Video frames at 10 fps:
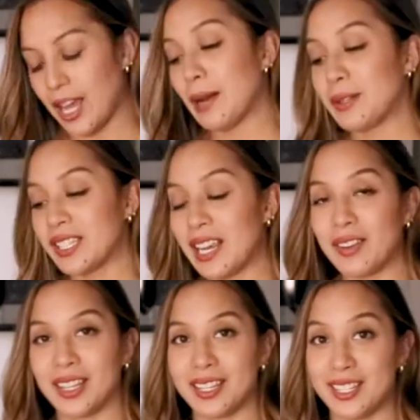And I'm
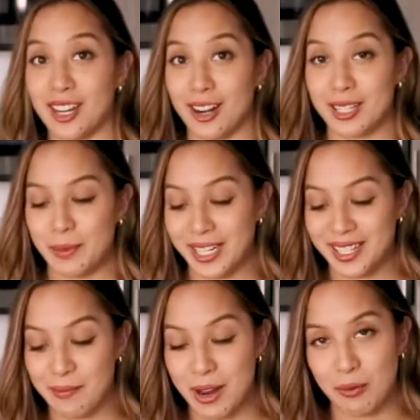saving these stalks because
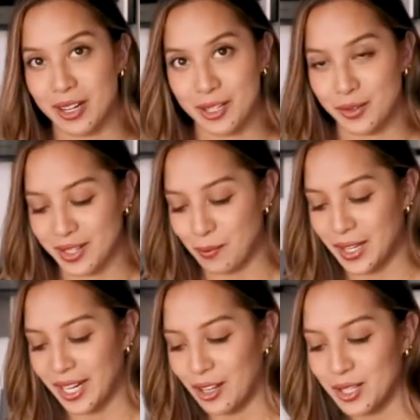I may want to do
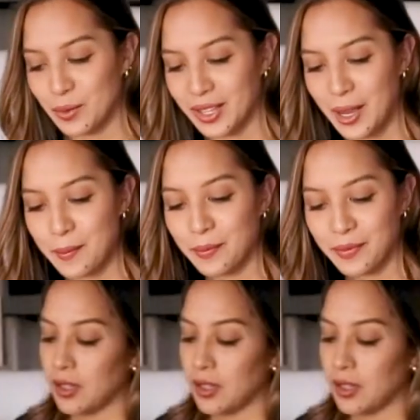something else with them.